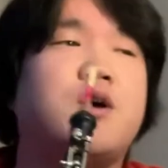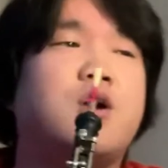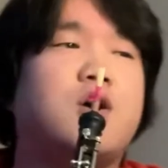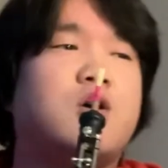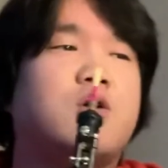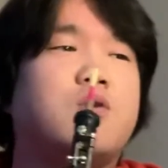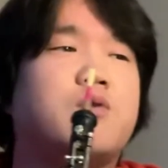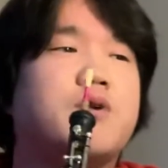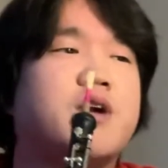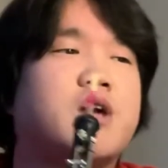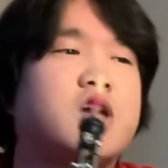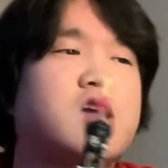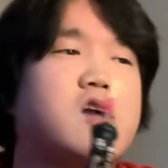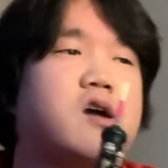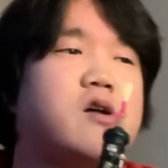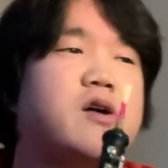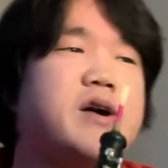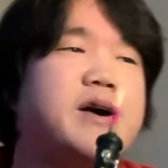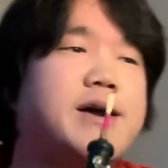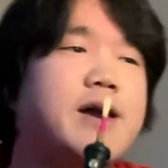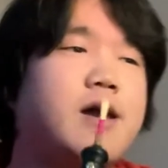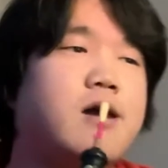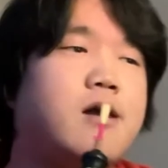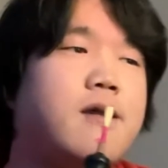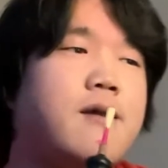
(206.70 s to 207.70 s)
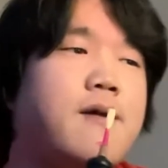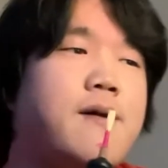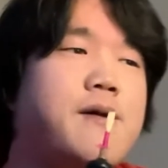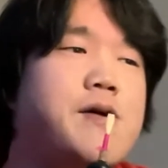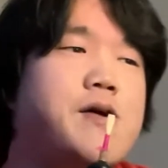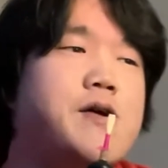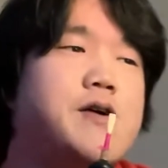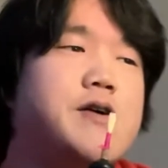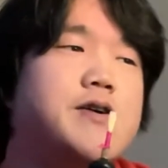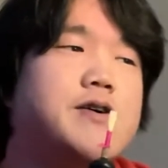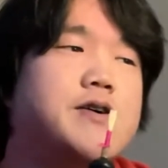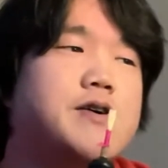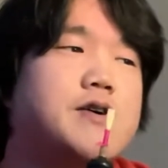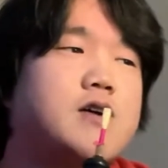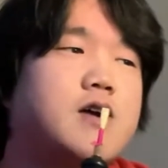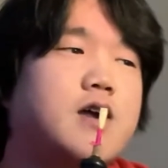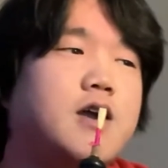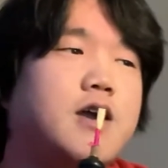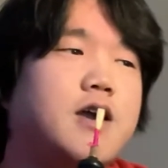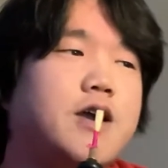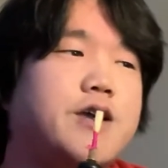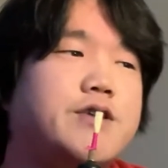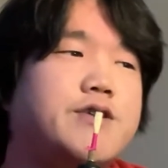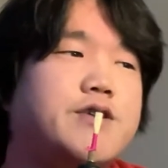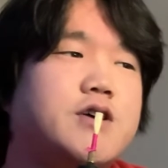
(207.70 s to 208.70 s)
we can go ahead
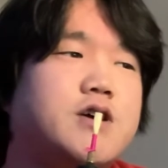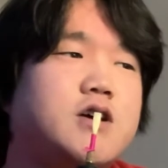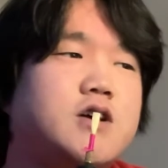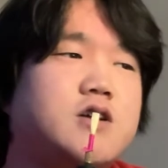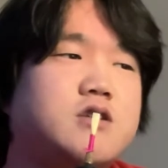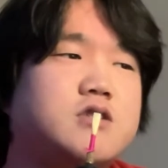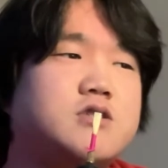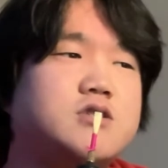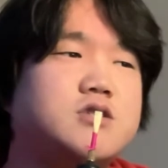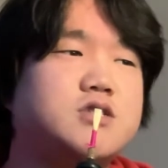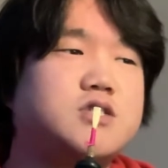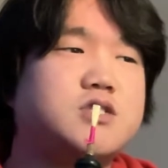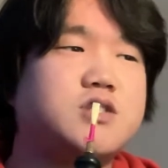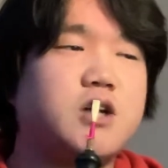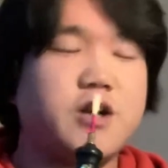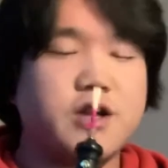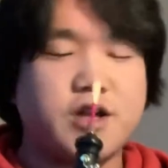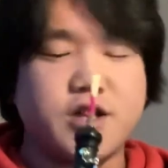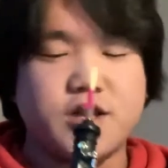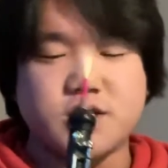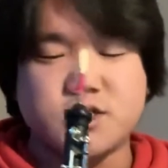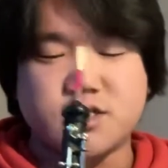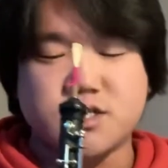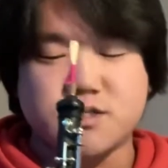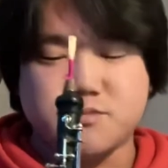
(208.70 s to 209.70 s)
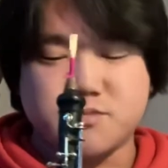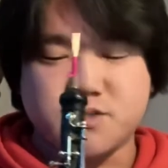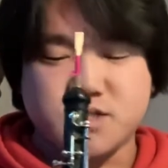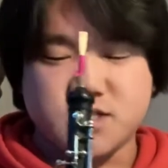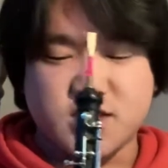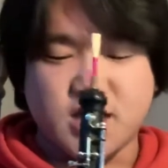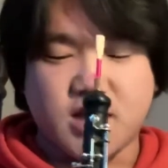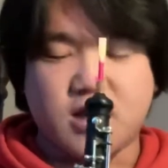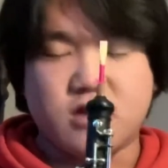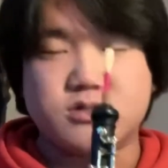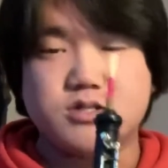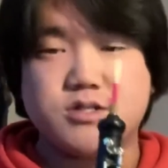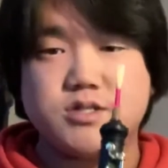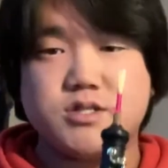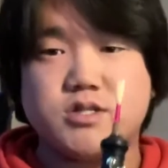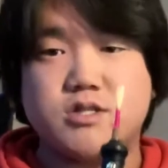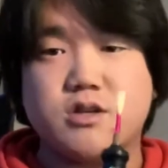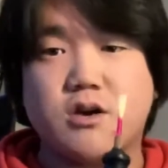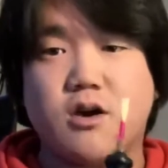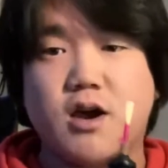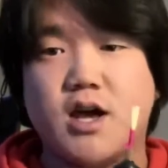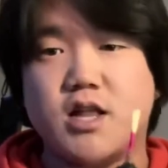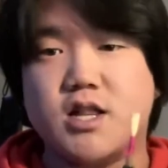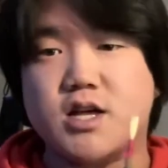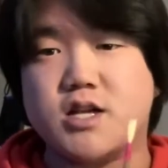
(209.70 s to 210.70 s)
and start getting some sounds. So
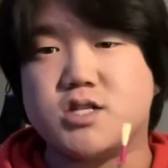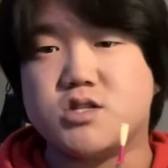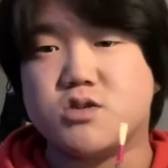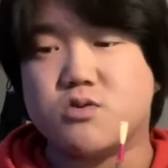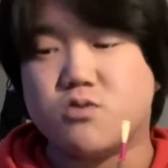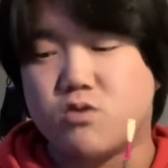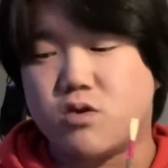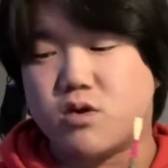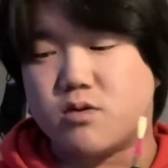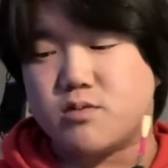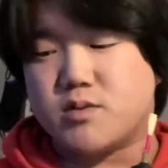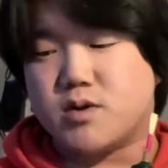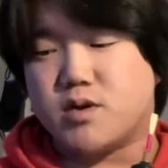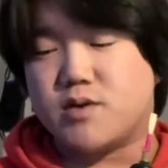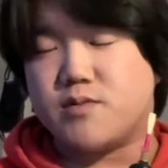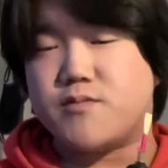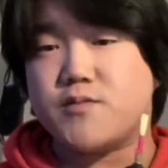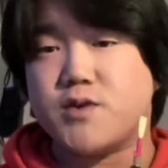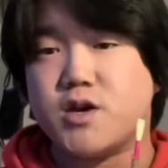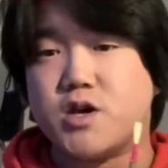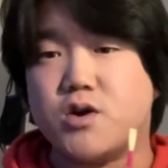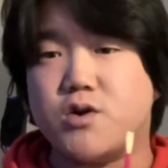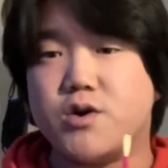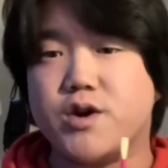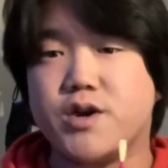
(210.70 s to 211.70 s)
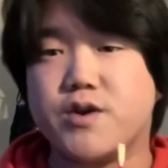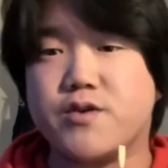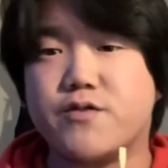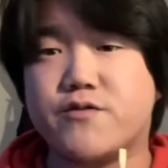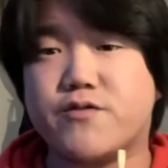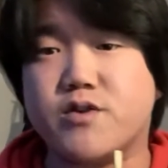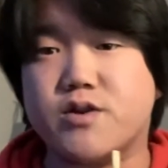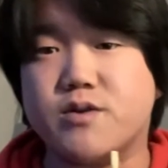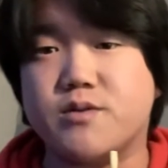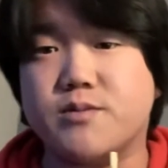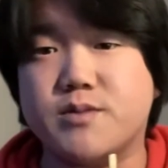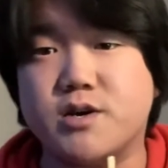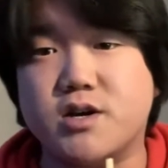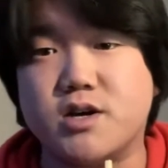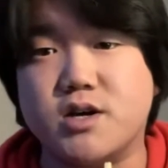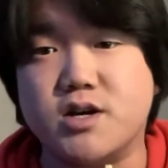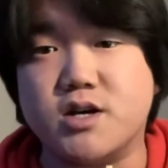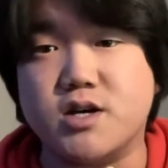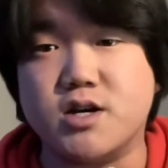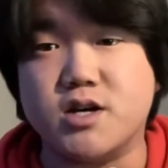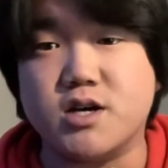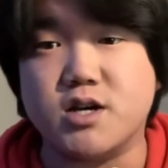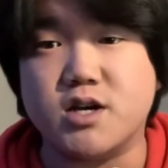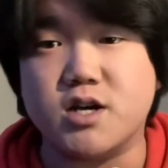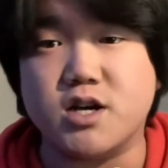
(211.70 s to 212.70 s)
I like to warm up going from
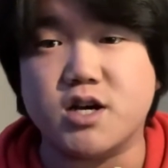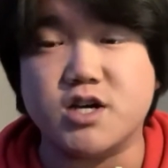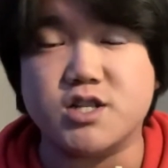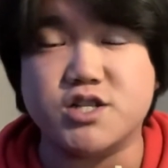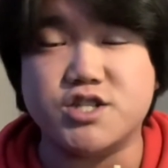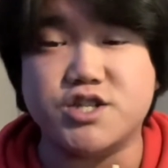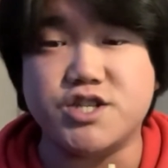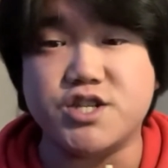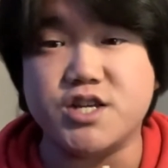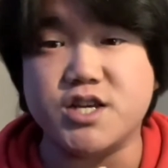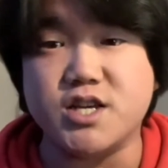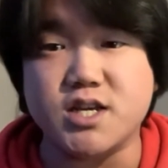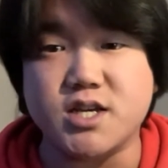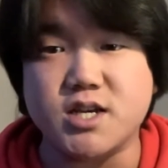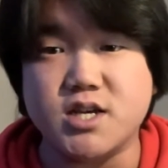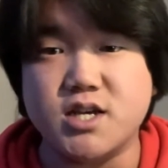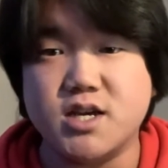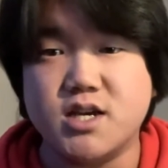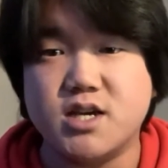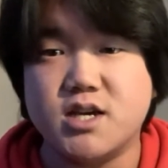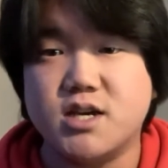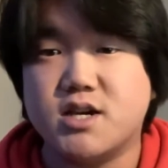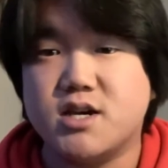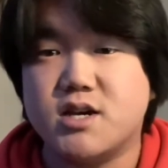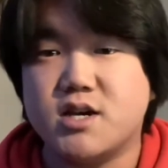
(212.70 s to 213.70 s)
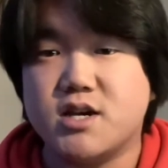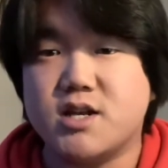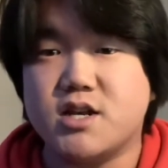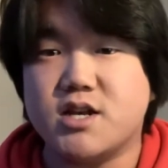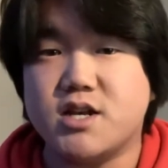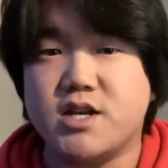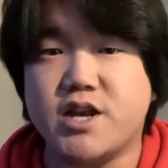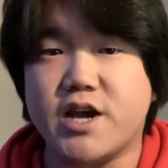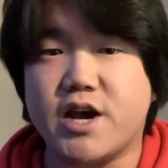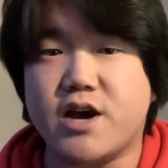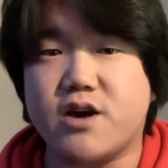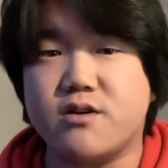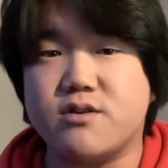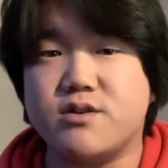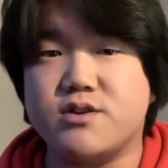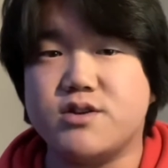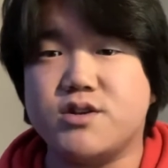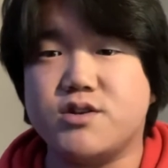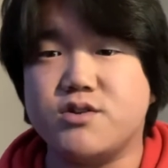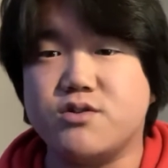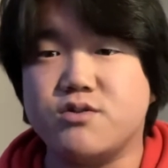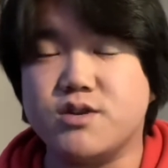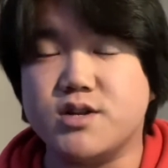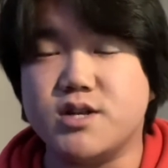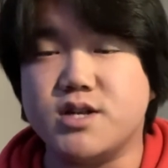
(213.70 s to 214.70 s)
a G down
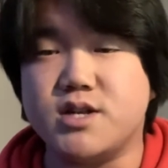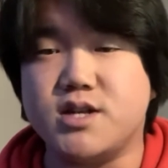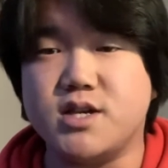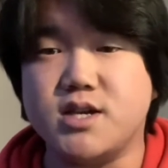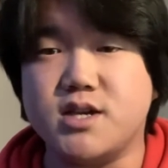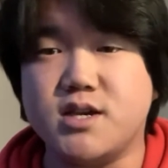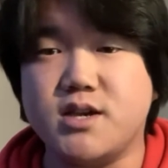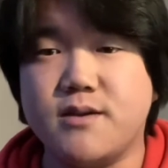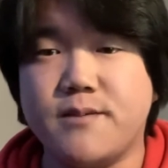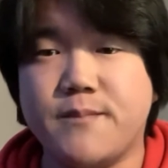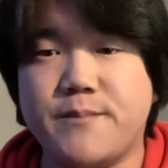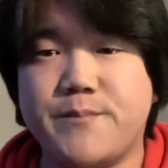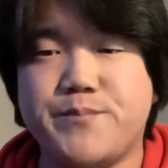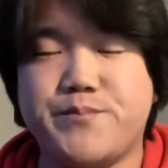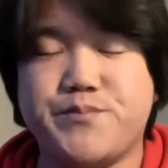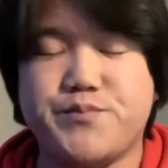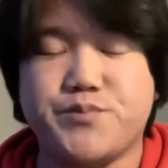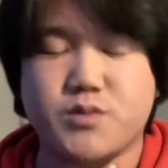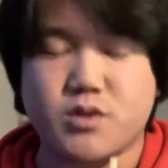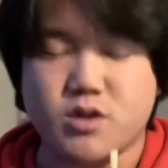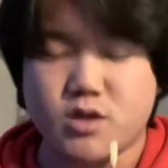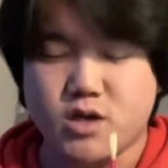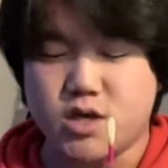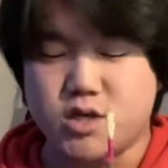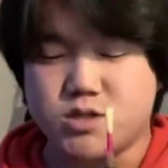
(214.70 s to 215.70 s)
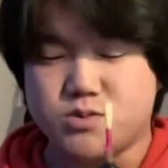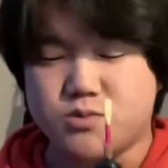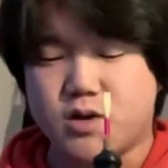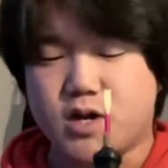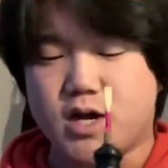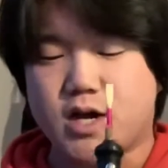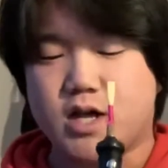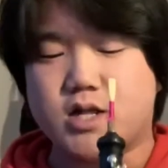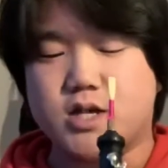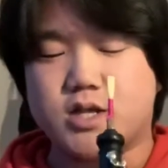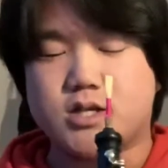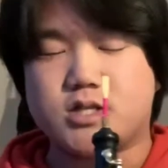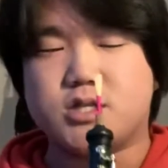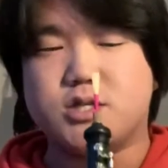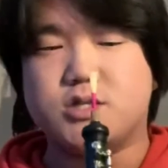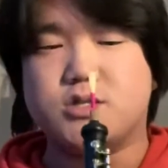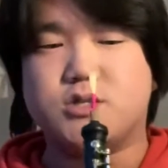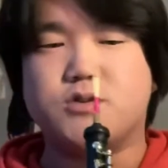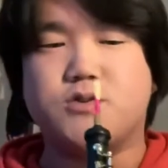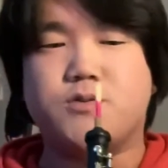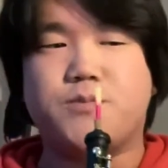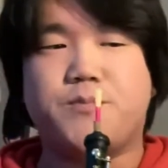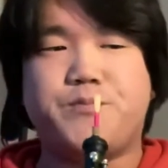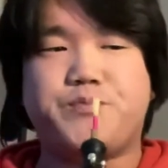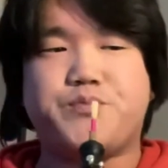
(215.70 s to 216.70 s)
to a D is what I like to do.